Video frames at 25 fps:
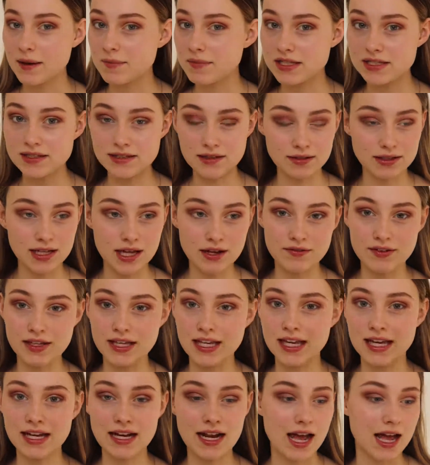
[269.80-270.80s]
I'm still loving
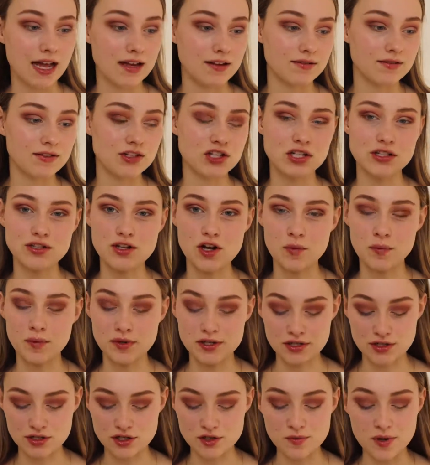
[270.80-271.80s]
it. I just
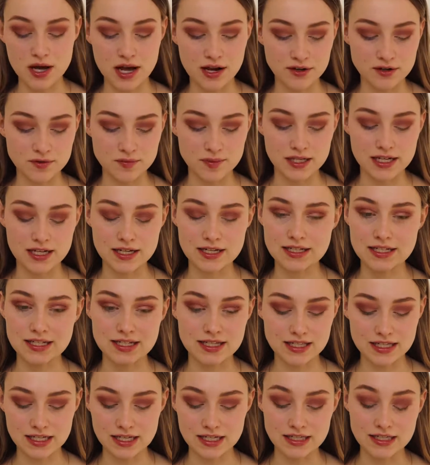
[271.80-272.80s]
opened a new bottle because
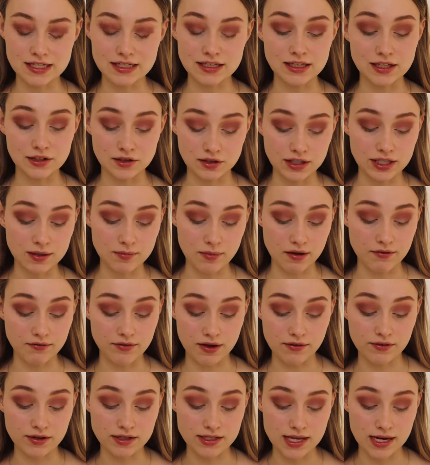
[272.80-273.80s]
it's literally my
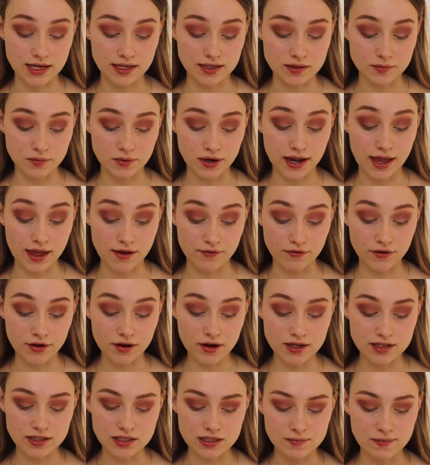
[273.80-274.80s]
favorite setting spray ever.
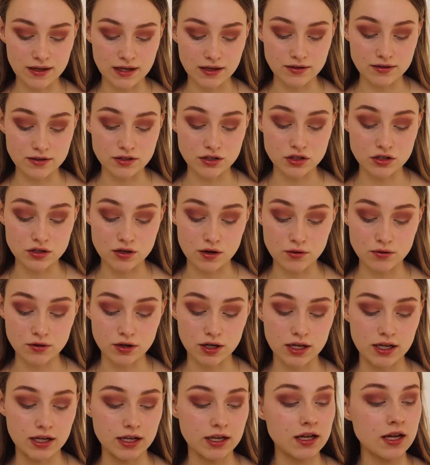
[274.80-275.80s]
It smells so
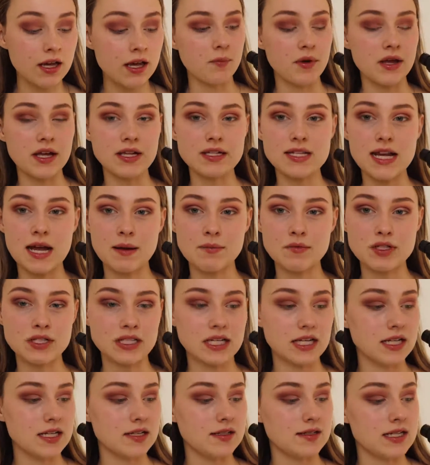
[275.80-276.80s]
good. But I'm just
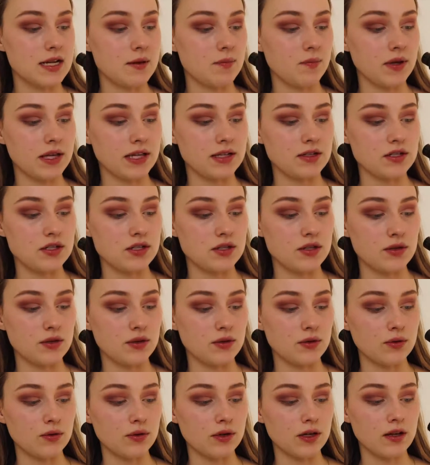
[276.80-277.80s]
going to dip
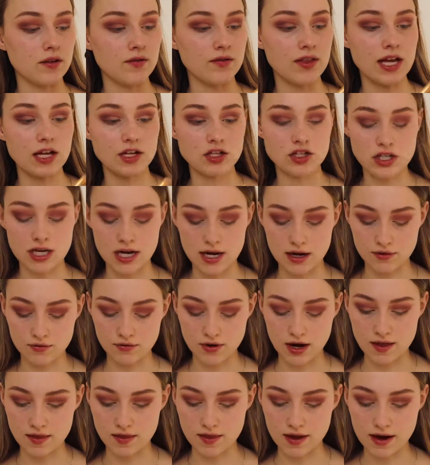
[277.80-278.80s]
into that shade
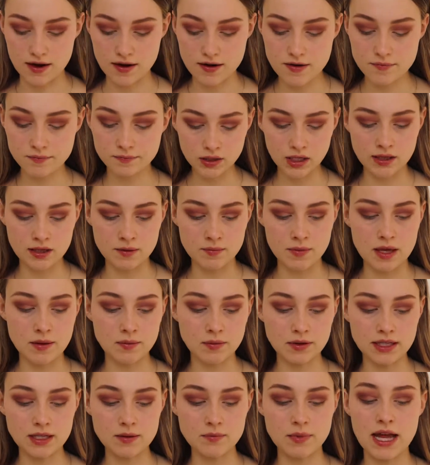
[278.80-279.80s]
right there in the
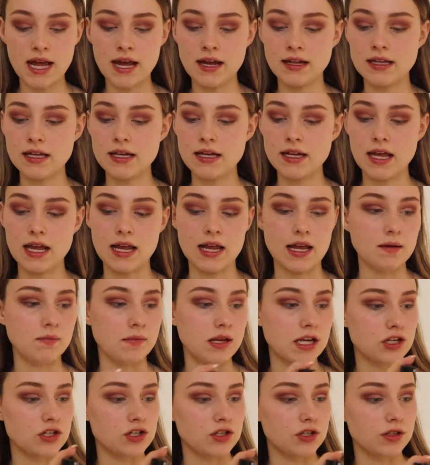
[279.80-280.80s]
Maybelline palette and
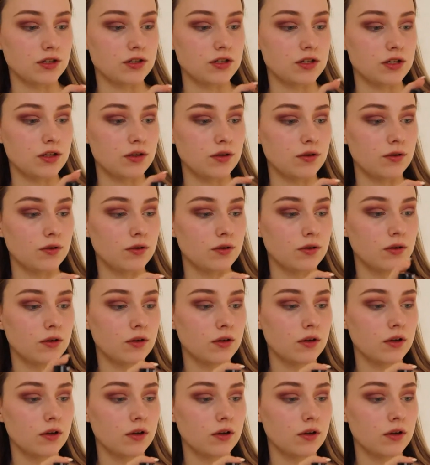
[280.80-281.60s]
make sure to